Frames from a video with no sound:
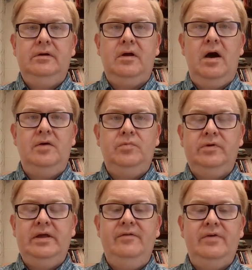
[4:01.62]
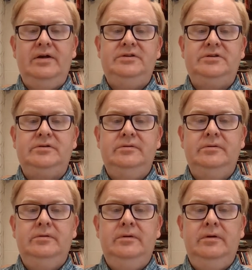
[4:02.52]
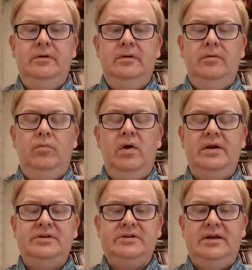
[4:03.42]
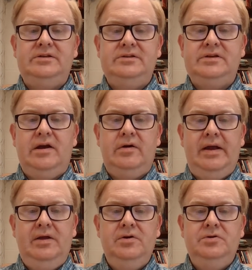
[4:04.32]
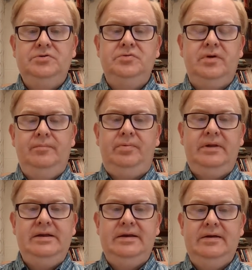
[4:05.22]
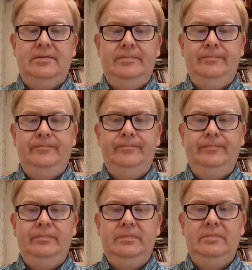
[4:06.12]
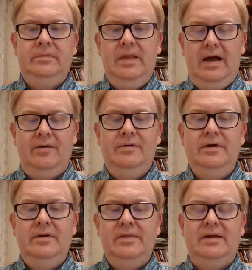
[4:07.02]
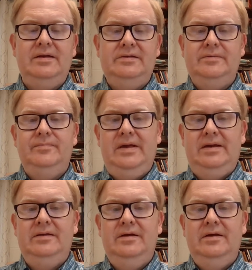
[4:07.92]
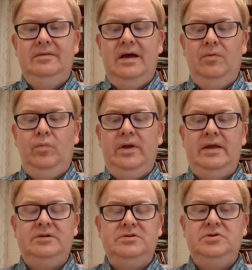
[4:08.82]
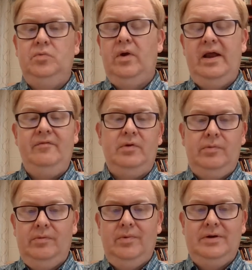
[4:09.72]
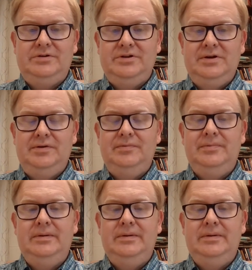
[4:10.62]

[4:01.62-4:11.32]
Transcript: God will give us what is necessary to complete it. Now, that doesn't mean that we get to do whatever we want to do.